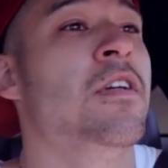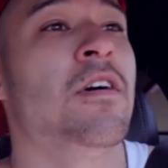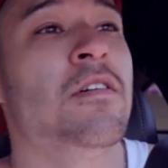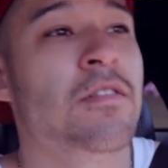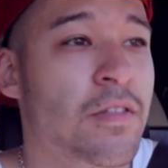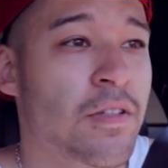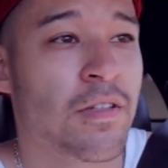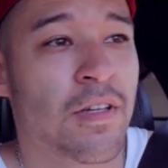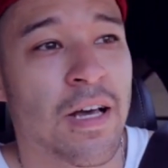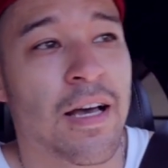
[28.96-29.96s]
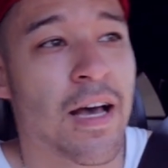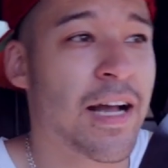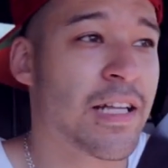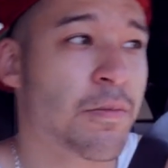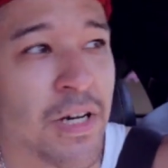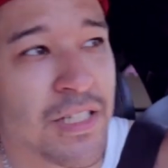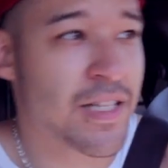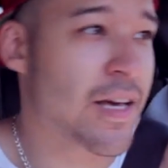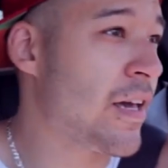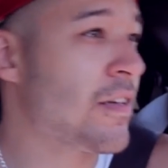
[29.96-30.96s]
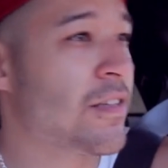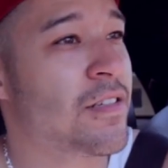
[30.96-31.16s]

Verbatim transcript: You know, I got the Mustang,